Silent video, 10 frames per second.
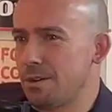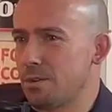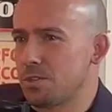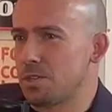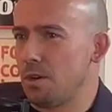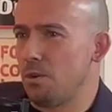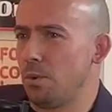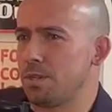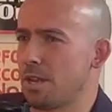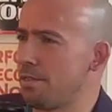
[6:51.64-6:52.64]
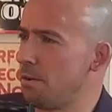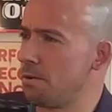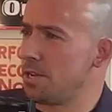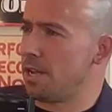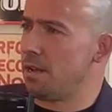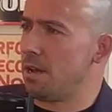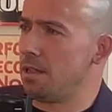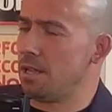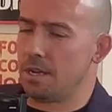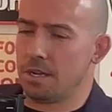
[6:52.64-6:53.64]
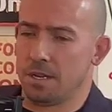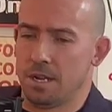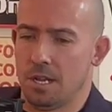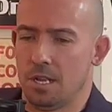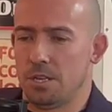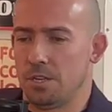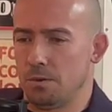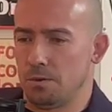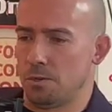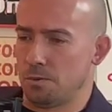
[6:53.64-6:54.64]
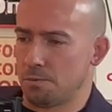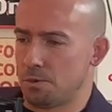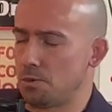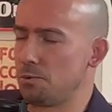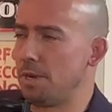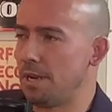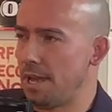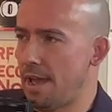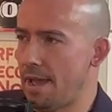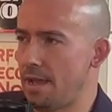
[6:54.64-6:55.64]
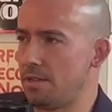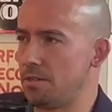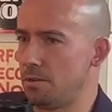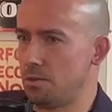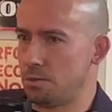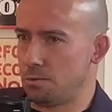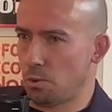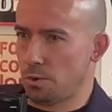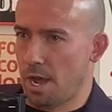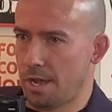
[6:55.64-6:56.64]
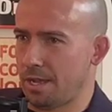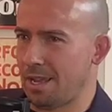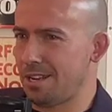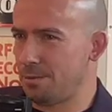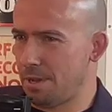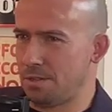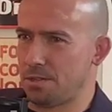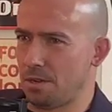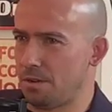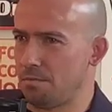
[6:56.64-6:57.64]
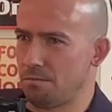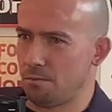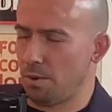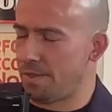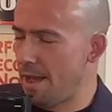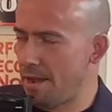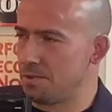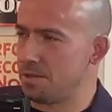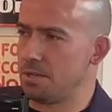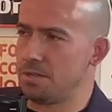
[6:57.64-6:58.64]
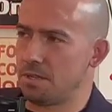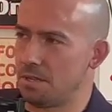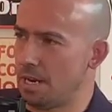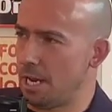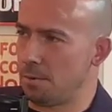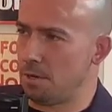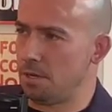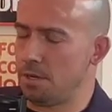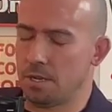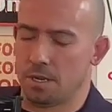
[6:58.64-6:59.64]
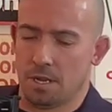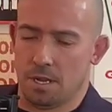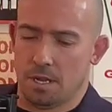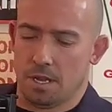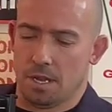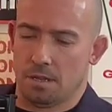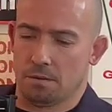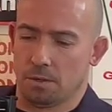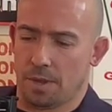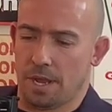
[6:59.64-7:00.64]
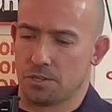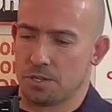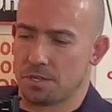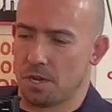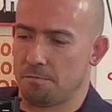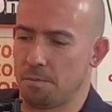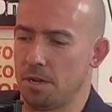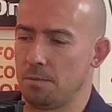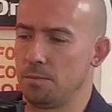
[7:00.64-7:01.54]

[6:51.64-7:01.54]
Thursday, I'll, do some social media ads. I'll do some door knocking. Kind of depends on what the house is and the neighborhood and location and stuff, but